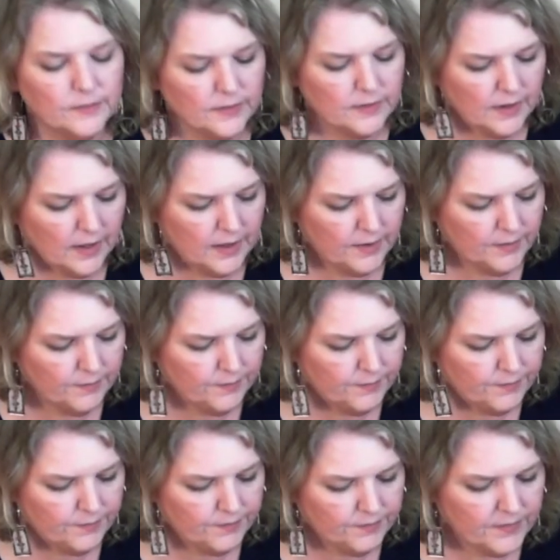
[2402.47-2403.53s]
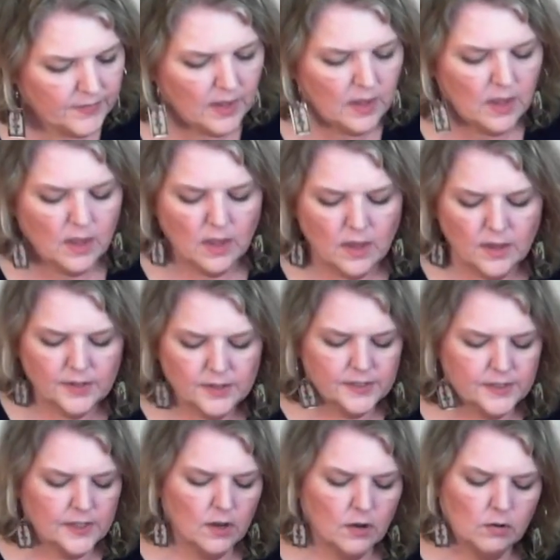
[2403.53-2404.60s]
Okay,
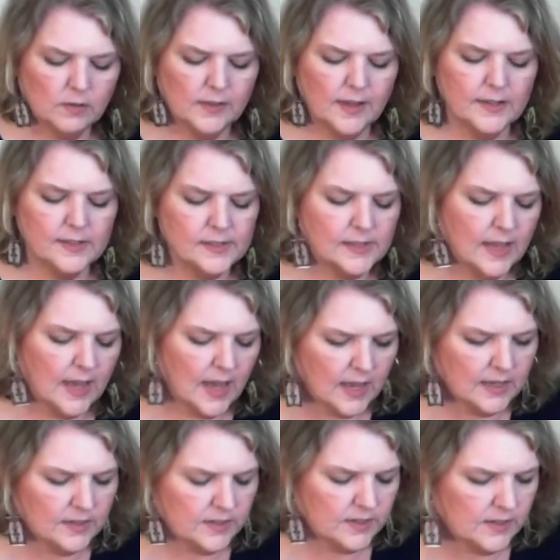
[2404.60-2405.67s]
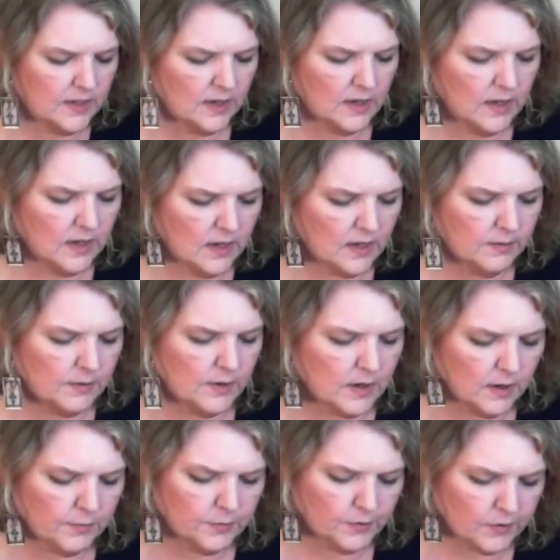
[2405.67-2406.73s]
so let's get a
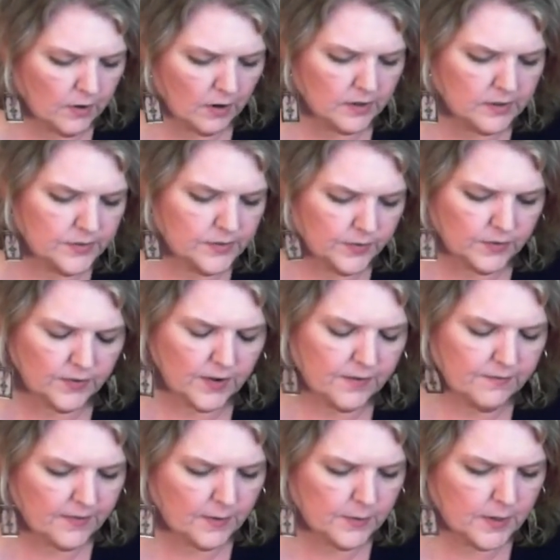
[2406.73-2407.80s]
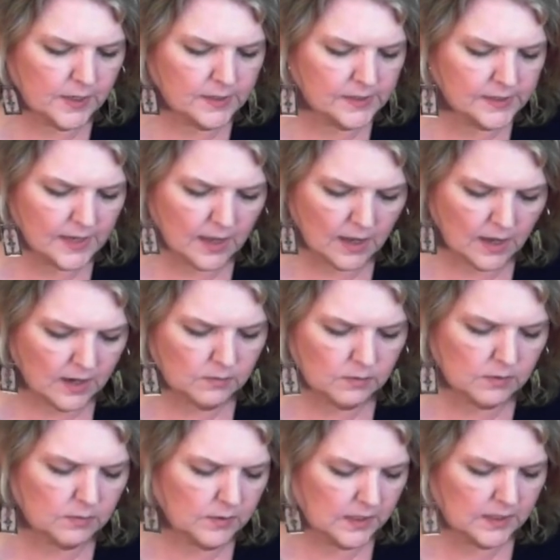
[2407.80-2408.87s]
couple of cards for Divine Feminine side. What
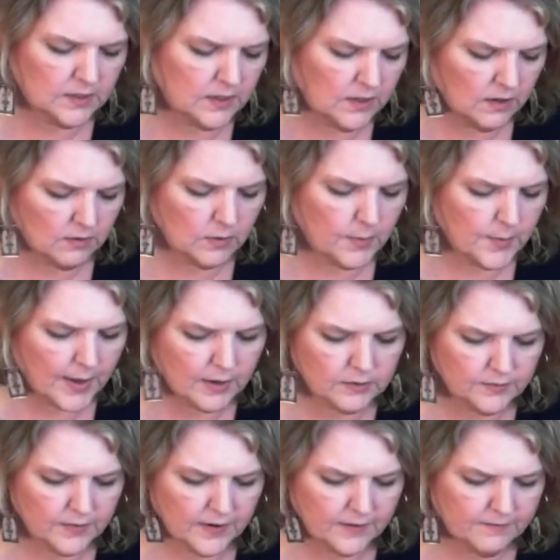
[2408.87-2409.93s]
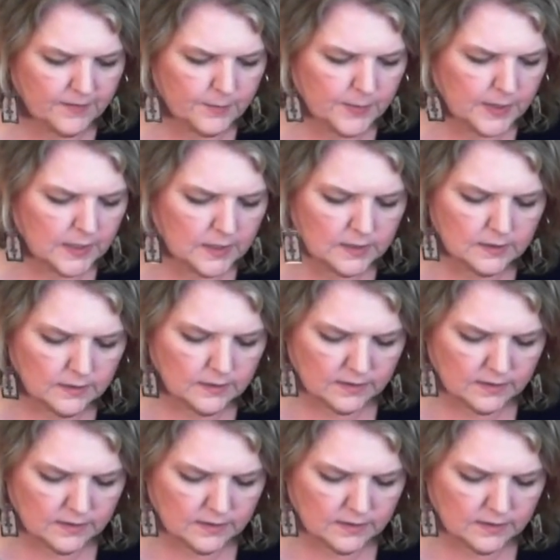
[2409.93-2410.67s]
do we need to know about Divine Feminine?